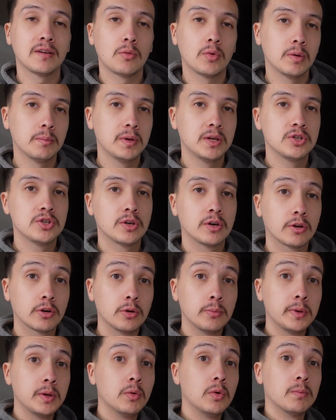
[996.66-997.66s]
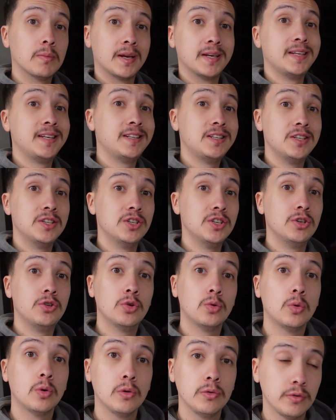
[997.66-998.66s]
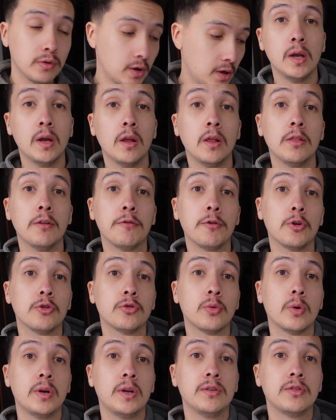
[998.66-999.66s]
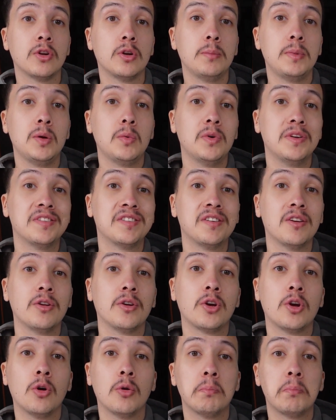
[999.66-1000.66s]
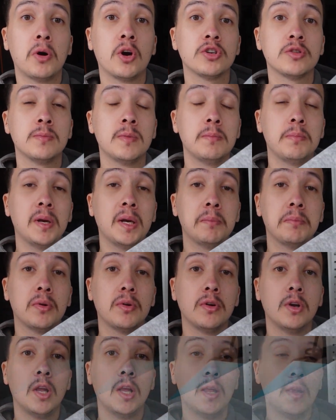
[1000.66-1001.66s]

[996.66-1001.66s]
I want to mention are going to be with my DTG tools. The first one is going to be with silicone parchment paper.